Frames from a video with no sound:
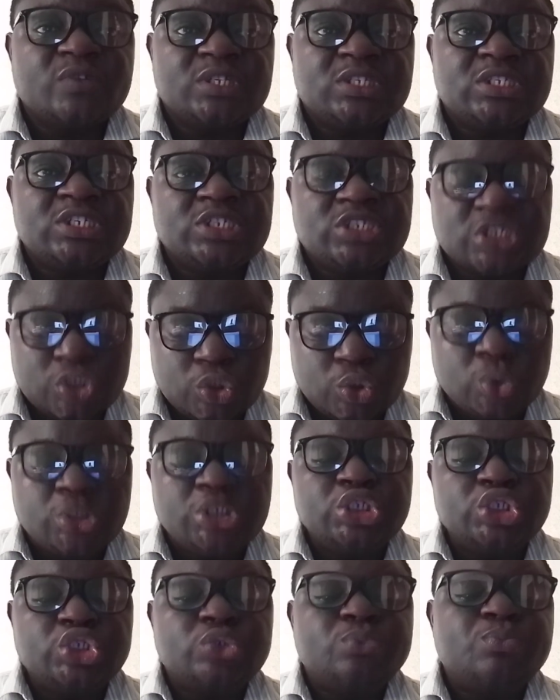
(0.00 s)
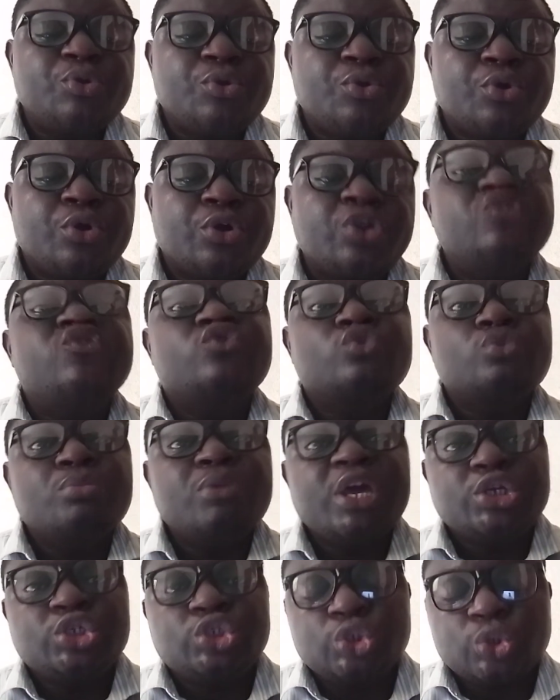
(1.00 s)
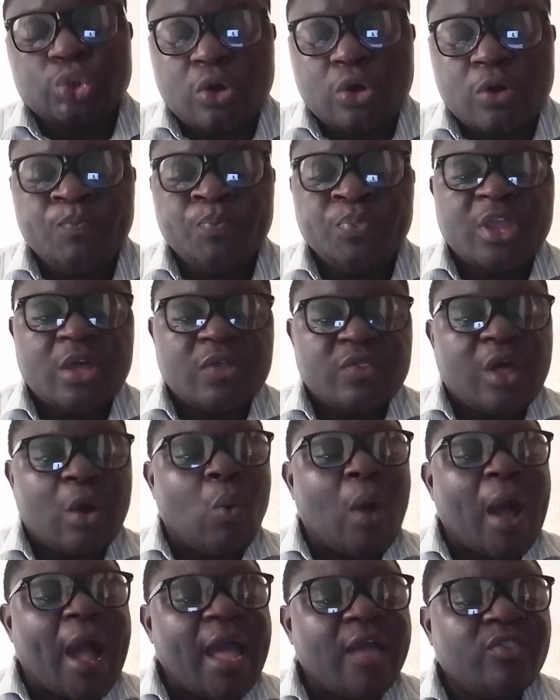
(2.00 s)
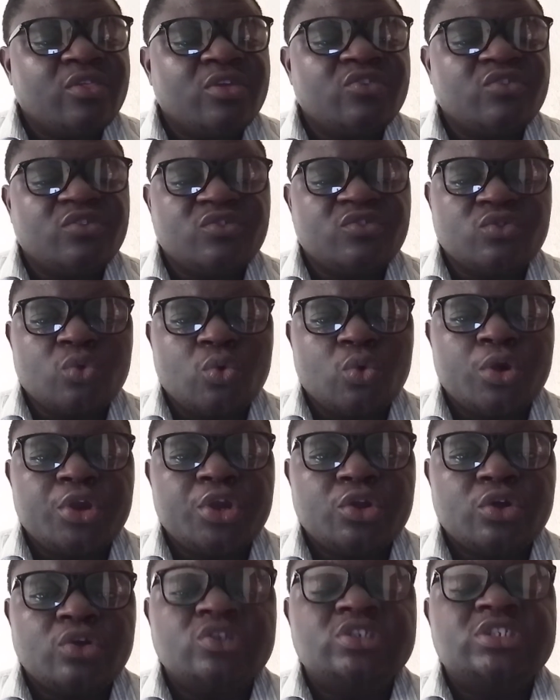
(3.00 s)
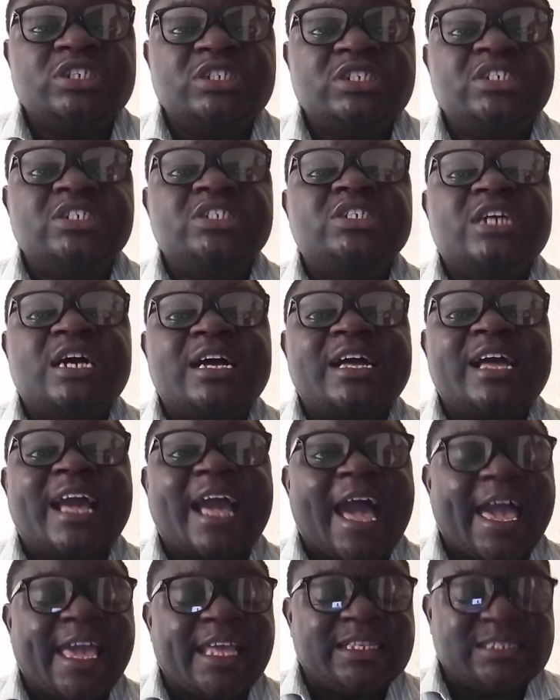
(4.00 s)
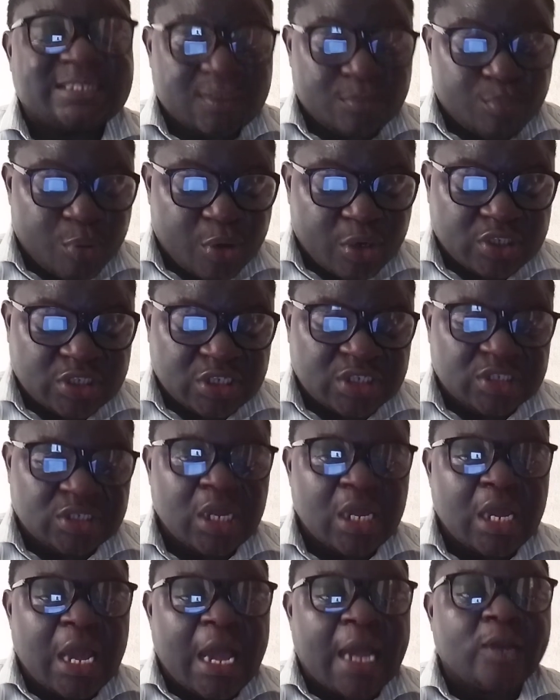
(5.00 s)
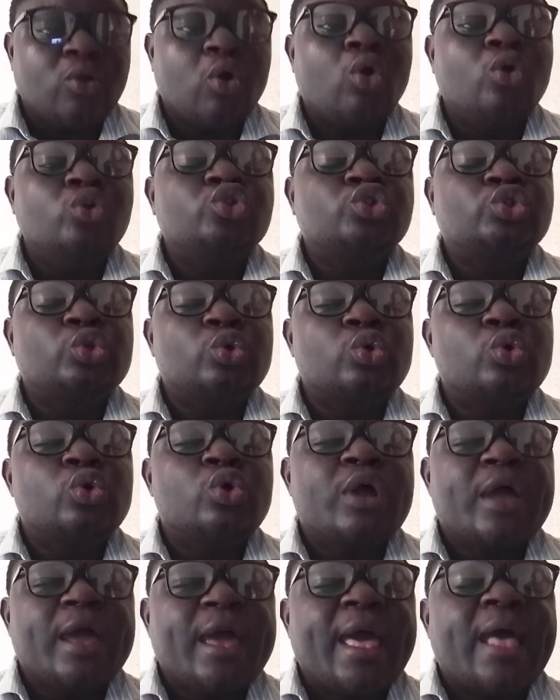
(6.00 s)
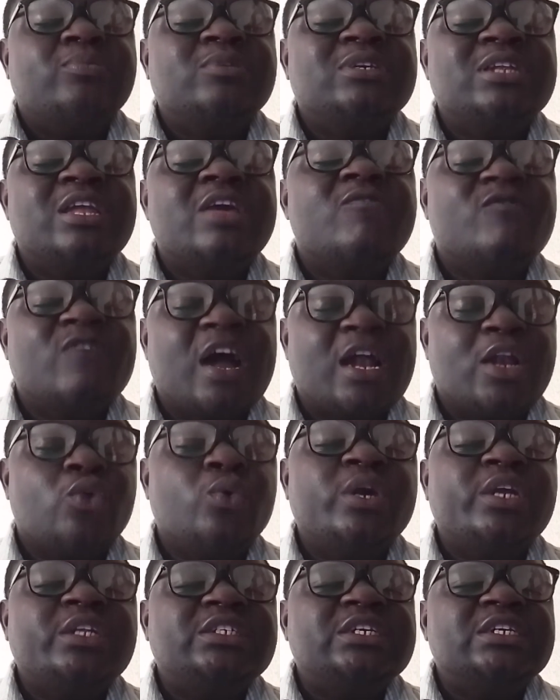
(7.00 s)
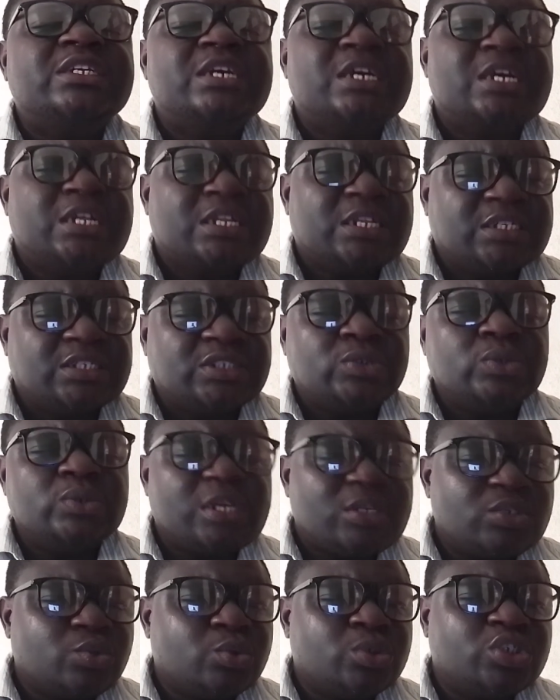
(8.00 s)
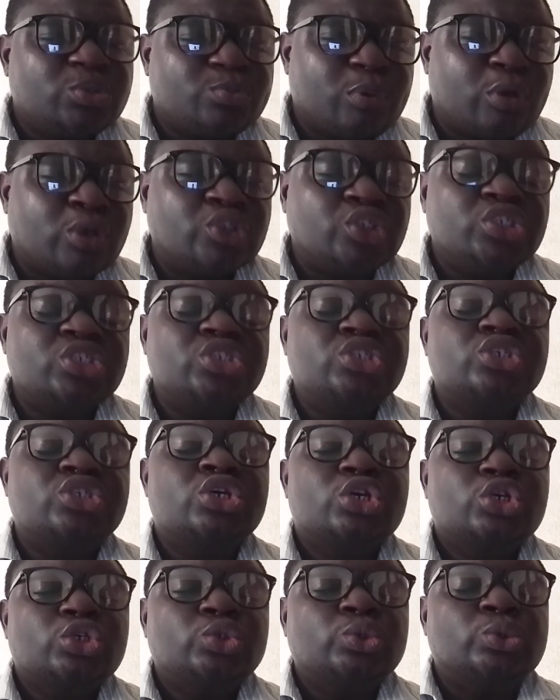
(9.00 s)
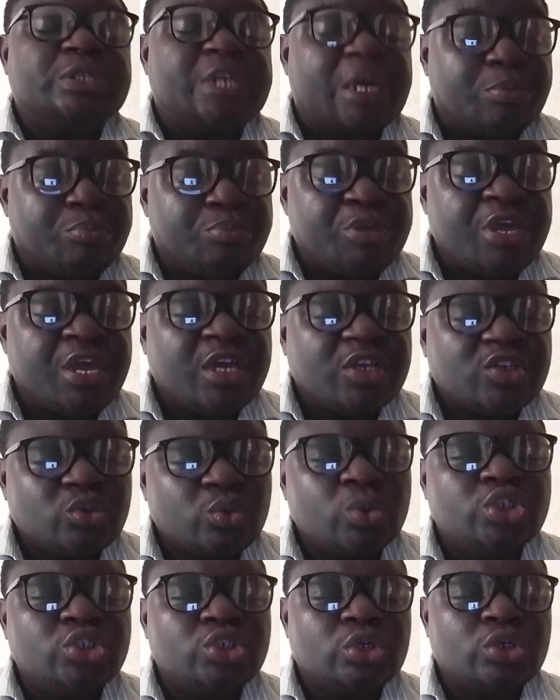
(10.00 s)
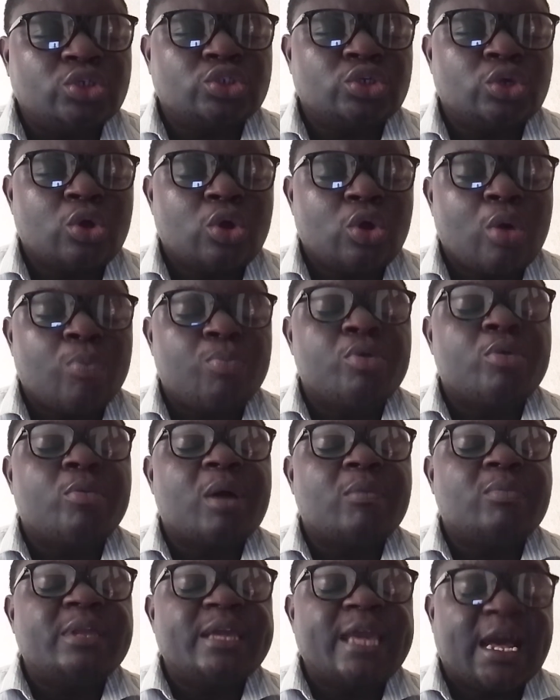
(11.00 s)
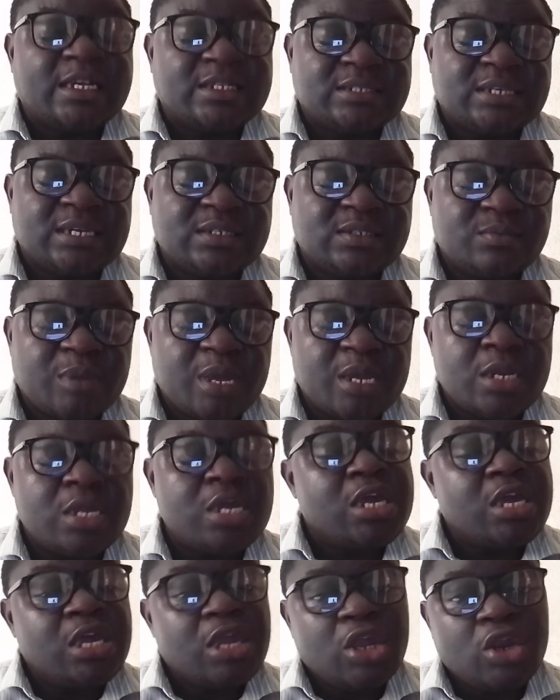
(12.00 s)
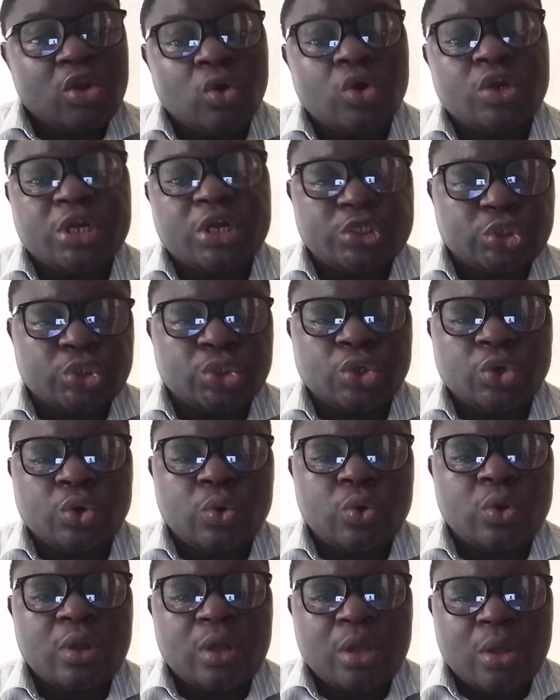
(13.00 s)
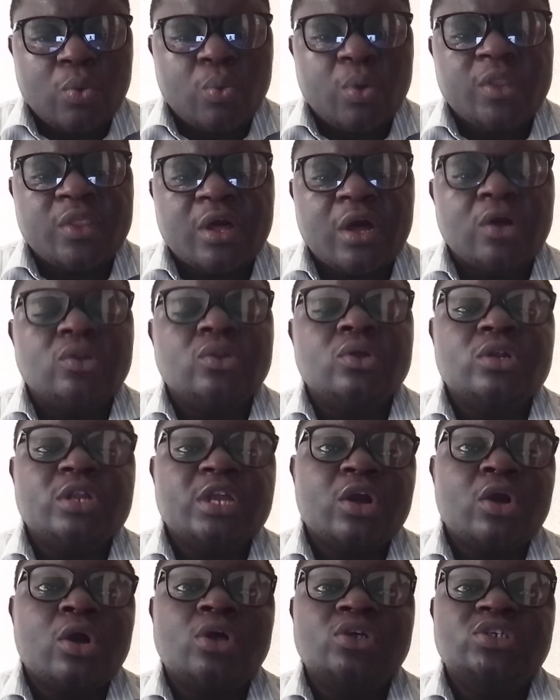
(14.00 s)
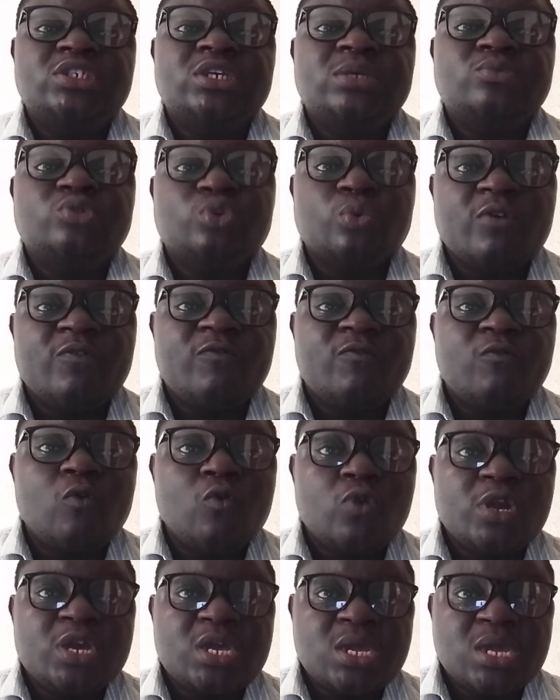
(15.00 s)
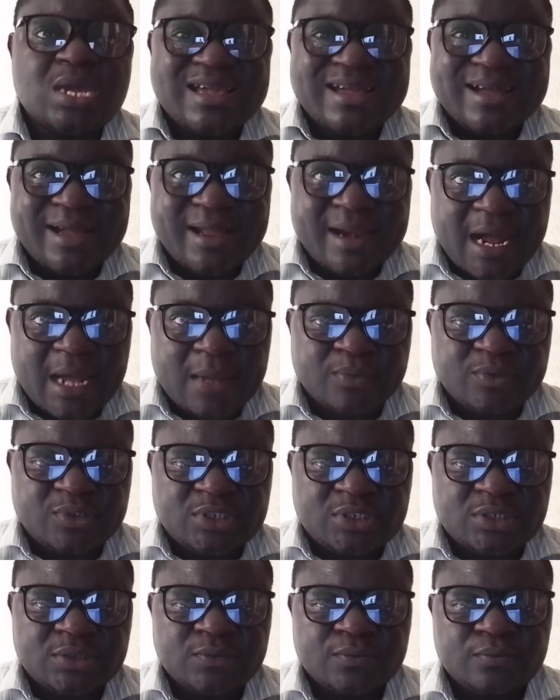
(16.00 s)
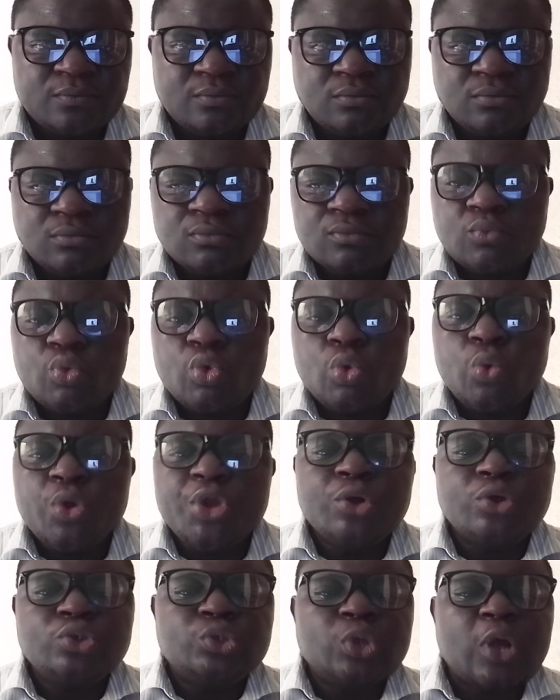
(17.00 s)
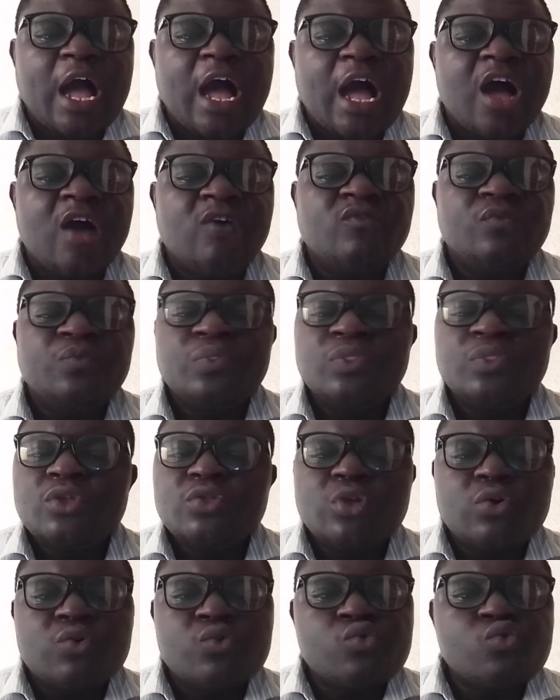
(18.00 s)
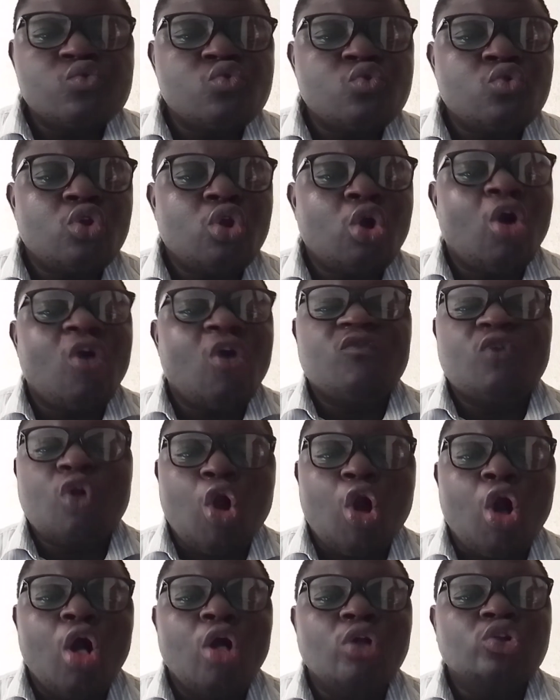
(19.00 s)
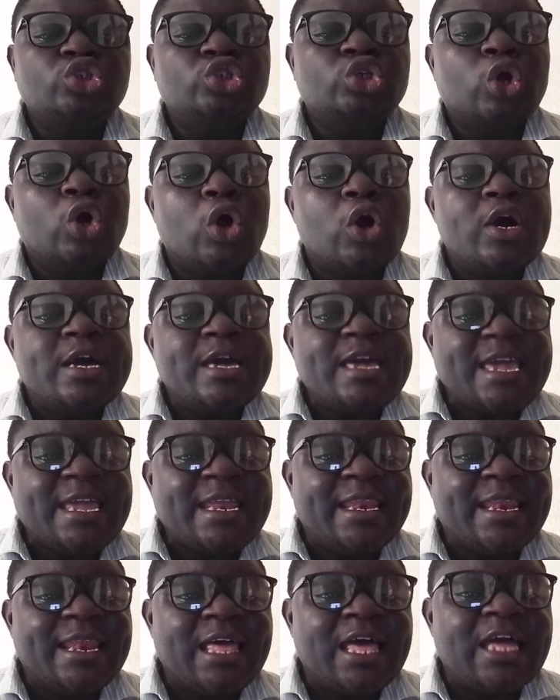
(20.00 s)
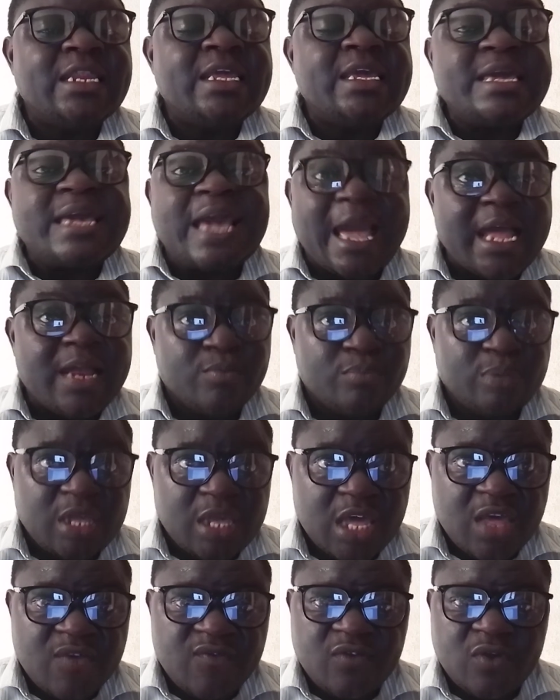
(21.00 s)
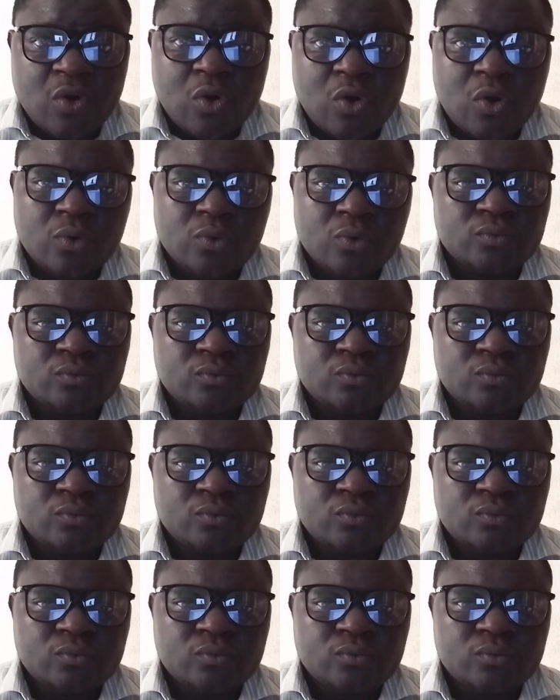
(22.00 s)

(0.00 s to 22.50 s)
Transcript: of a teacher during this period is to make sure that while this is going on, the teacher guides the process and also helps in evaluating the students' responses to their peers' questions or probably assessment in order to know whether or not the concepts were fully grasped. We also have the rule of culture in learning and behavior.